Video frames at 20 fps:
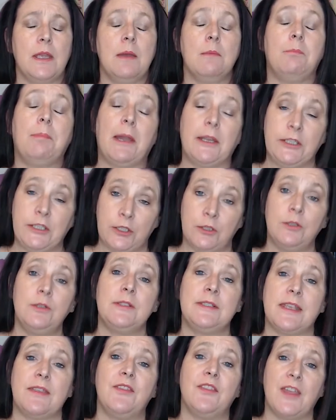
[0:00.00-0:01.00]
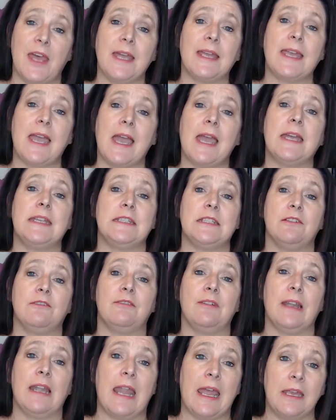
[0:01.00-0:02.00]
By using that kind
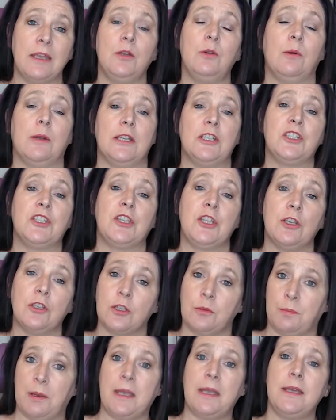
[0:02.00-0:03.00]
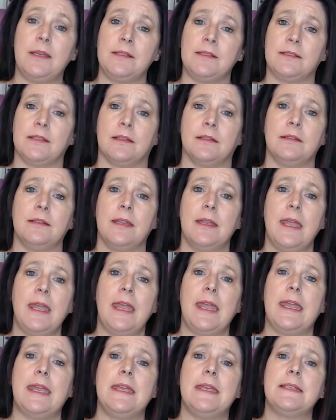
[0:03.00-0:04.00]
of language, the other person
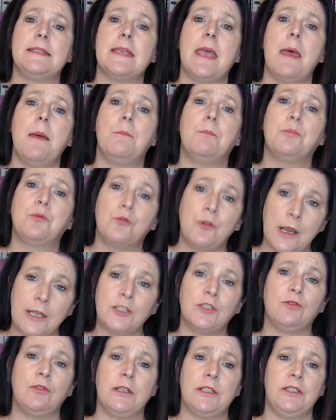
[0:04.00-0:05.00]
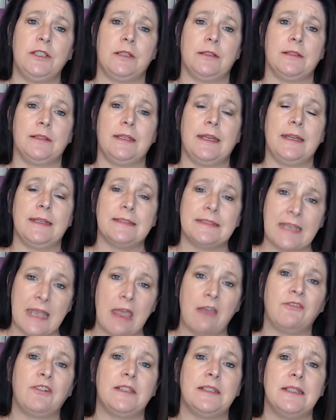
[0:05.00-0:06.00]
is pressuring you into
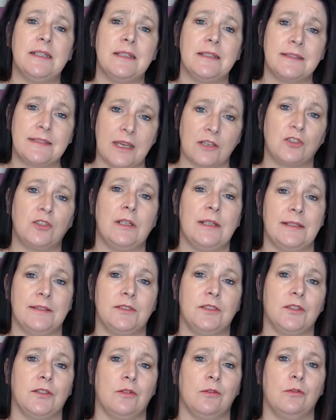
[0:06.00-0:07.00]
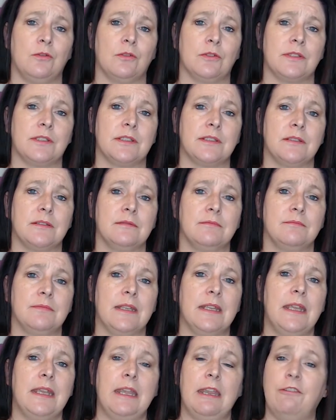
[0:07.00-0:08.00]
having sexual intercourse.
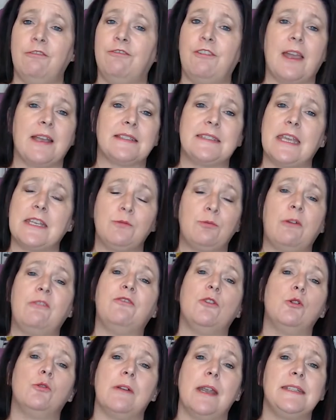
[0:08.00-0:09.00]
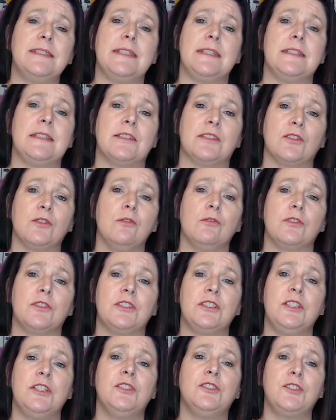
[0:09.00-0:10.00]
In fact, as we've already
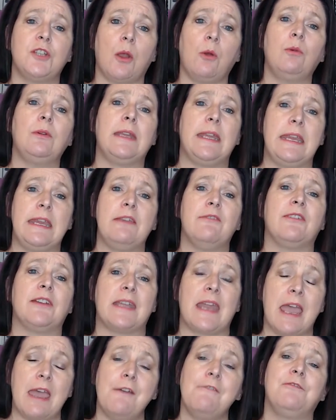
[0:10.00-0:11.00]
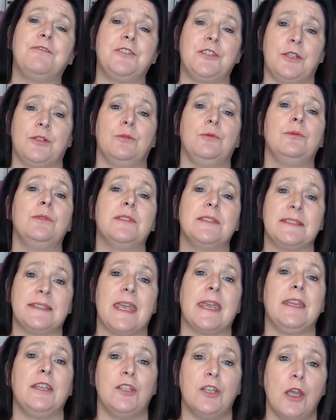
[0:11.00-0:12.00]
discussed, you don't even have to
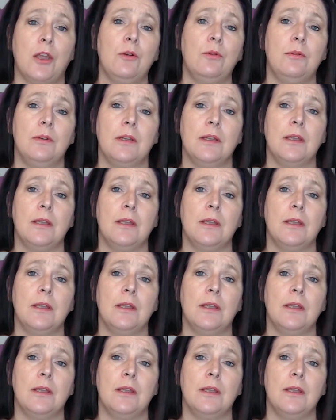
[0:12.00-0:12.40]
say no.